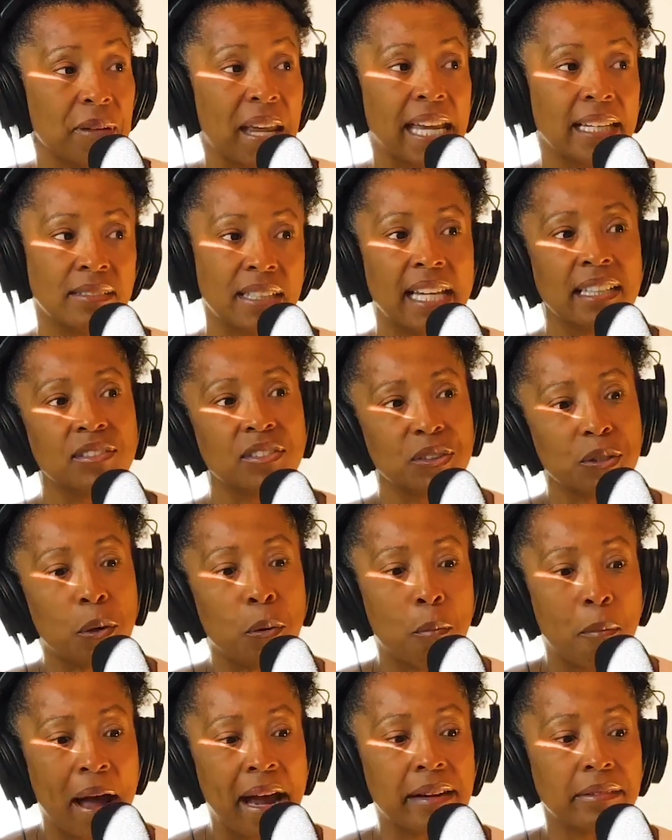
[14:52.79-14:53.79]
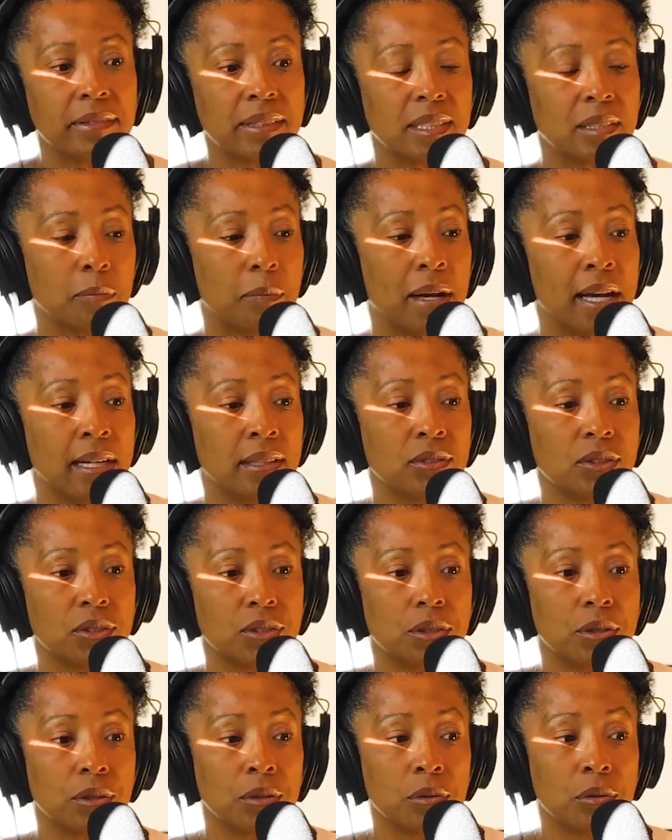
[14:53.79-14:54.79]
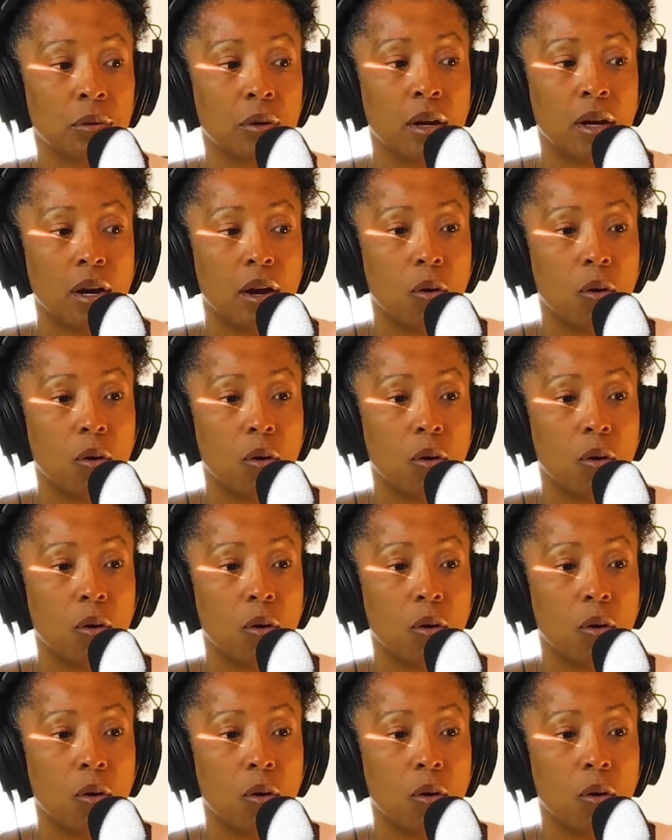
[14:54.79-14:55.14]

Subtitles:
And so my response to